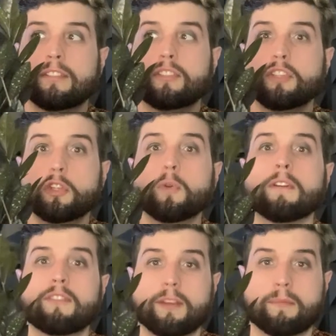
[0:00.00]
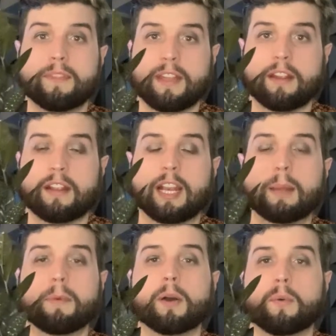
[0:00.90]
2 of them there, and
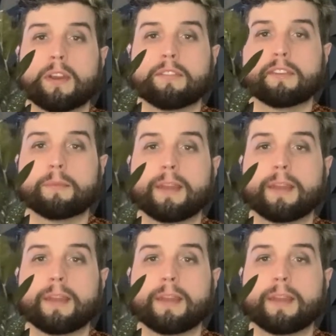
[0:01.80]
I bought one of them,